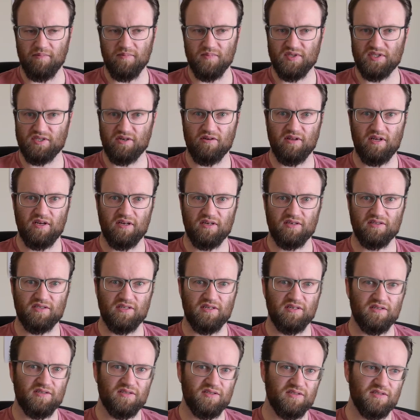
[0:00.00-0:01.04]
So they
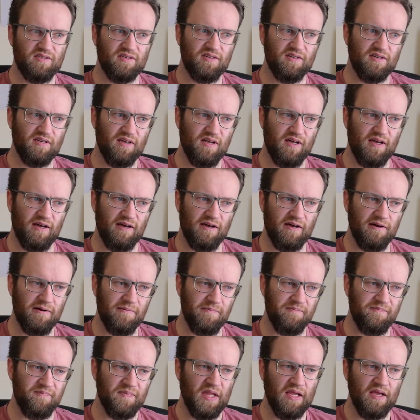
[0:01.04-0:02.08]
exist.
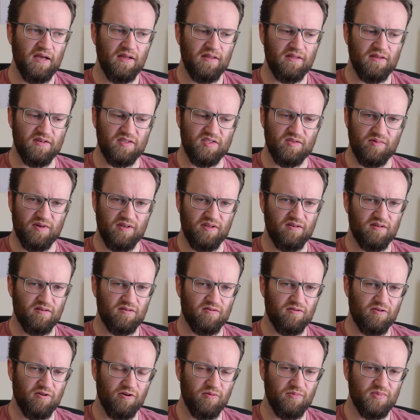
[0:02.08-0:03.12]
There's some other
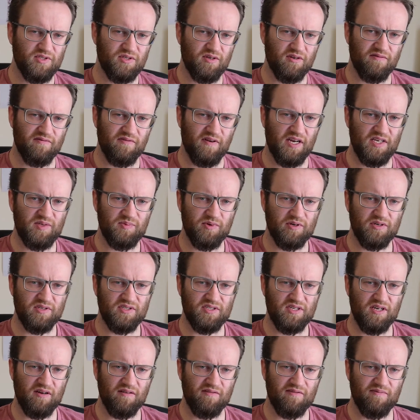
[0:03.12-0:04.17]
groups on Facebook and
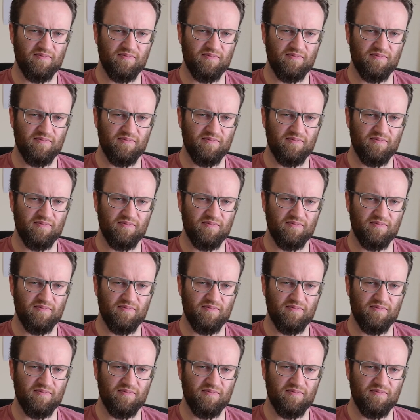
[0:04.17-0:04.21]
stuff,